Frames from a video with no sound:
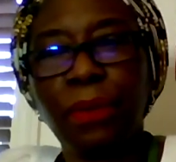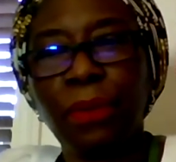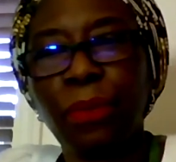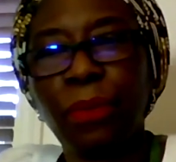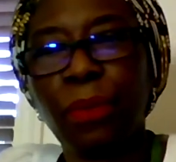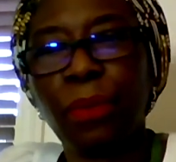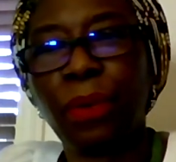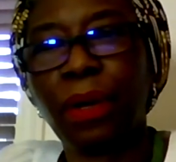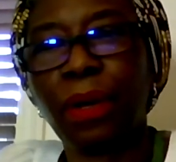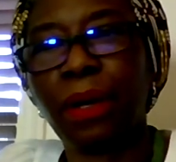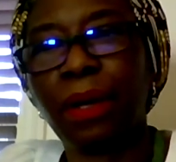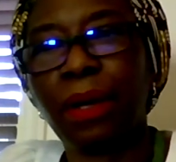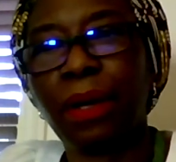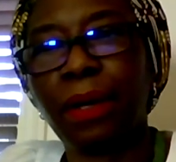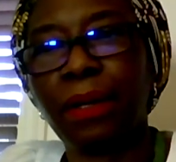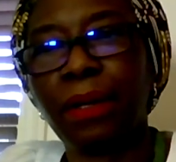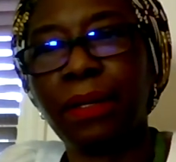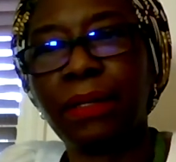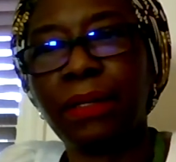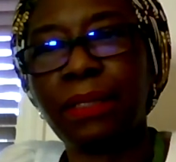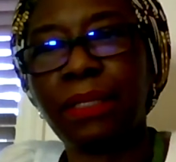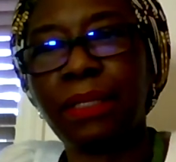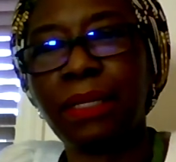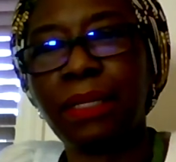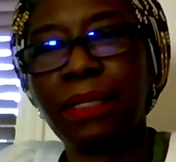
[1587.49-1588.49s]
were
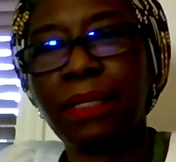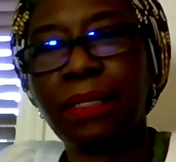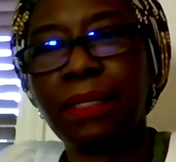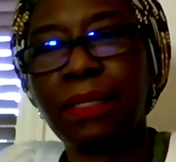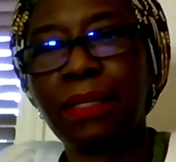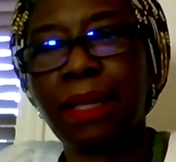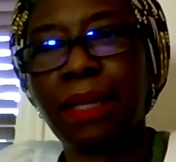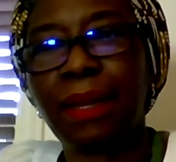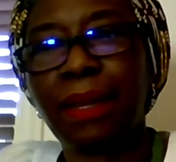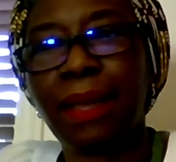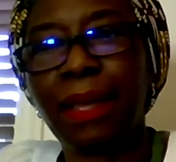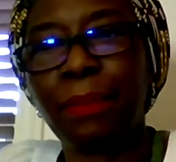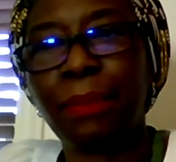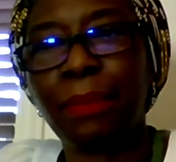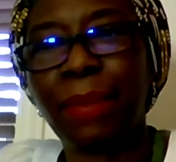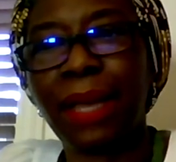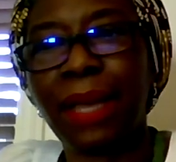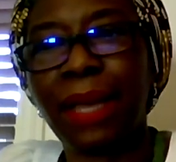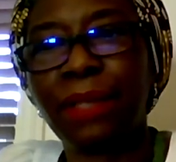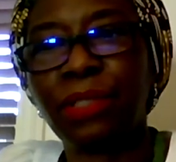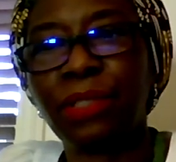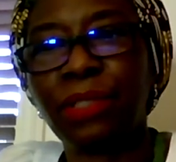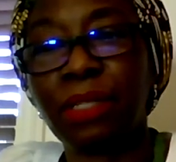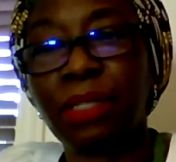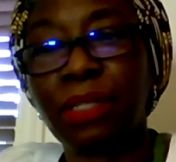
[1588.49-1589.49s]
scenes that I
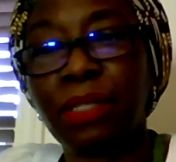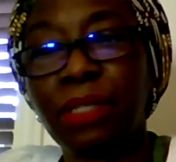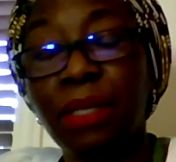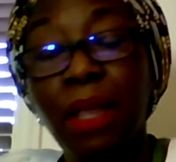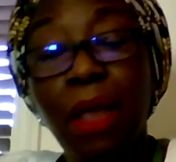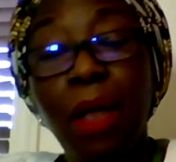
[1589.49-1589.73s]
imagined.